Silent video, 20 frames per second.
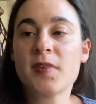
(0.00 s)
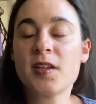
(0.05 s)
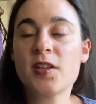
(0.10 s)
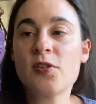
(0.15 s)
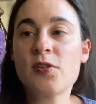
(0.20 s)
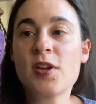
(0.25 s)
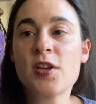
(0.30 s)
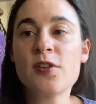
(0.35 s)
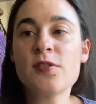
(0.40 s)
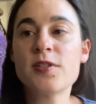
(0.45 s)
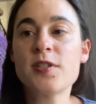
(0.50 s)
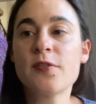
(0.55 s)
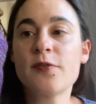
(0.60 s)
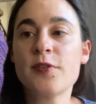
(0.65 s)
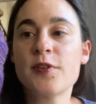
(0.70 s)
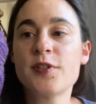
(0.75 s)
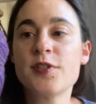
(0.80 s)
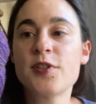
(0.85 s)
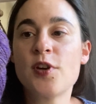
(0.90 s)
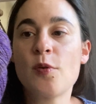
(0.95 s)
You can use it
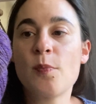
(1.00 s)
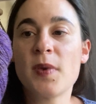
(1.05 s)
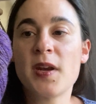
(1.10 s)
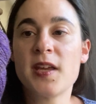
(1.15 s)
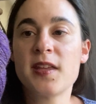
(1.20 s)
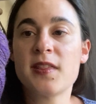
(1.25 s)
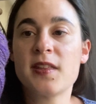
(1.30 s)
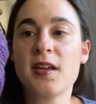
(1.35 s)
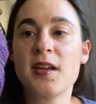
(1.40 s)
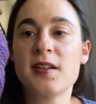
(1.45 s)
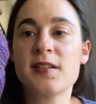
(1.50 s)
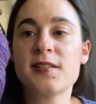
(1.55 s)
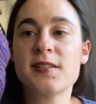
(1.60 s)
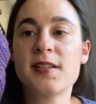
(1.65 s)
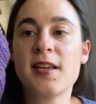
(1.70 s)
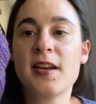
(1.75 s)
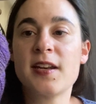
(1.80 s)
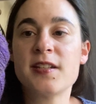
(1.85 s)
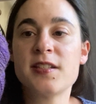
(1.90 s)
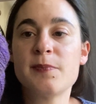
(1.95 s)
for so many things,
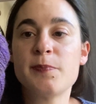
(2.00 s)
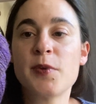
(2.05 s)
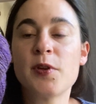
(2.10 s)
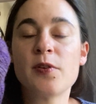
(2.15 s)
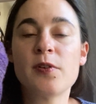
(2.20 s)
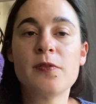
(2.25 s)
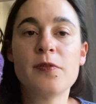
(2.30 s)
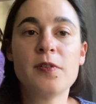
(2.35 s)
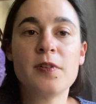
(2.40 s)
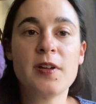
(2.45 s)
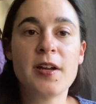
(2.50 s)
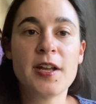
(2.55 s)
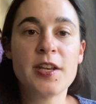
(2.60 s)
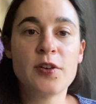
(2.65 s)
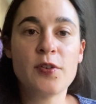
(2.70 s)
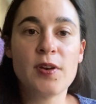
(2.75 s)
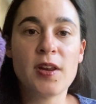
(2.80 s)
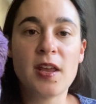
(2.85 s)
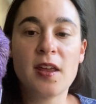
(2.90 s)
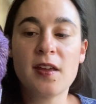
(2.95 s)
and it's beautiful and
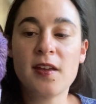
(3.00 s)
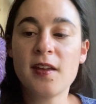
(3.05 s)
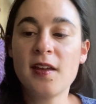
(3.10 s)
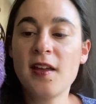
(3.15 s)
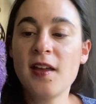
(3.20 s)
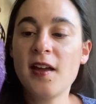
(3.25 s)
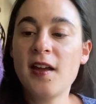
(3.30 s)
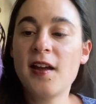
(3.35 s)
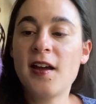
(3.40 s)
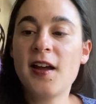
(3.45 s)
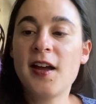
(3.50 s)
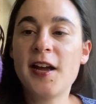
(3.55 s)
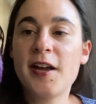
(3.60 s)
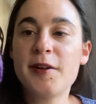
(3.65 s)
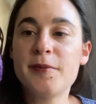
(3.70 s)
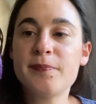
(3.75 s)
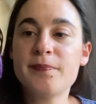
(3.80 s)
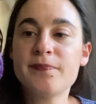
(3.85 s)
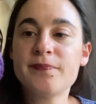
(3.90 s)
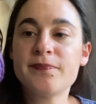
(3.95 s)
unique.
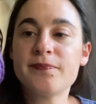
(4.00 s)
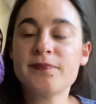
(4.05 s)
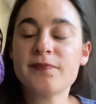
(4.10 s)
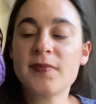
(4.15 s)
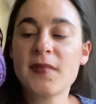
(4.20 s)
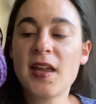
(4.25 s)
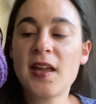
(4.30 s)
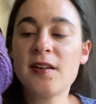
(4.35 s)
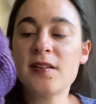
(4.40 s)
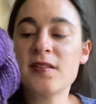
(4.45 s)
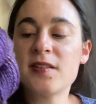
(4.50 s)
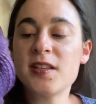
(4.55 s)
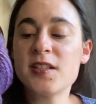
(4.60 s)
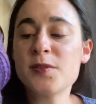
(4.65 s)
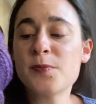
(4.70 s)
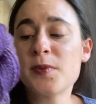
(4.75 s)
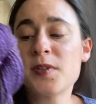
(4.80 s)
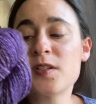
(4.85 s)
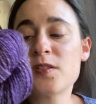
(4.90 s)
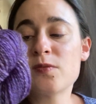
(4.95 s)
And
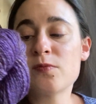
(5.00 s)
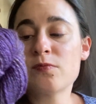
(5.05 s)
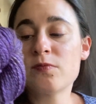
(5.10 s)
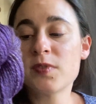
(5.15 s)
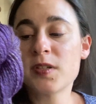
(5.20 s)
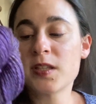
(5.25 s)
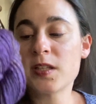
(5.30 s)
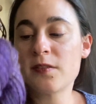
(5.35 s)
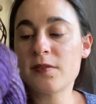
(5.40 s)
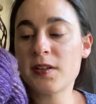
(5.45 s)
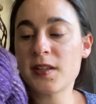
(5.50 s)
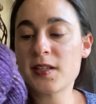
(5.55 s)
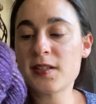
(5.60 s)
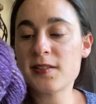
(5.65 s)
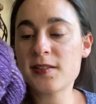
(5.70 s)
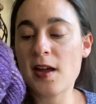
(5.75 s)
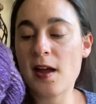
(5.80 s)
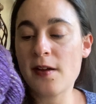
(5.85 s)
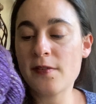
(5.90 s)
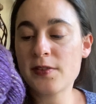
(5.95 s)
this one is really, really
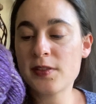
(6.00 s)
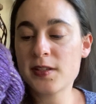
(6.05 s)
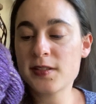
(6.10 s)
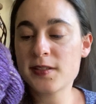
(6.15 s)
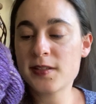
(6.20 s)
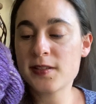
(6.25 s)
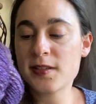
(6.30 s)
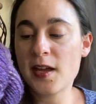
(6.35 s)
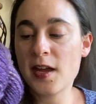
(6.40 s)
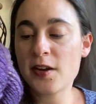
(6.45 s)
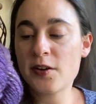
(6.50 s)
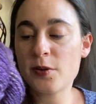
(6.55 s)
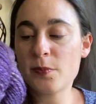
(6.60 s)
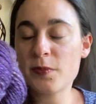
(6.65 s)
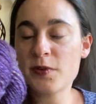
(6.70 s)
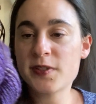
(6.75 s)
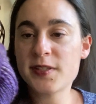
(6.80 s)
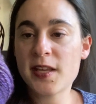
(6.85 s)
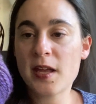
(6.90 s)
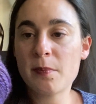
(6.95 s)
soft. This is
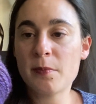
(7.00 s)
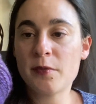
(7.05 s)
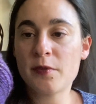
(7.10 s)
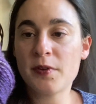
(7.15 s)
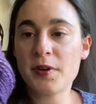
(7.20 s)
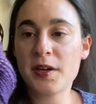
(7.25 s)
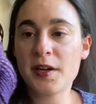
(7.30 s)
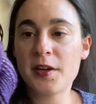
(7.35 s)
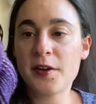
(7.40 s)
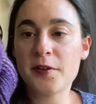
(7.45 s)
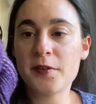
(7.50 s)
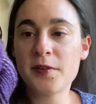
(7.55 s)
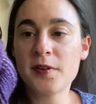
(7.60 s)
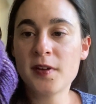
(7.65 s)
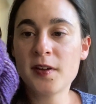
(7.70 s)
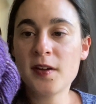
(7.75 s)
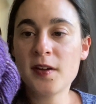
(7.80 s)
100% merino.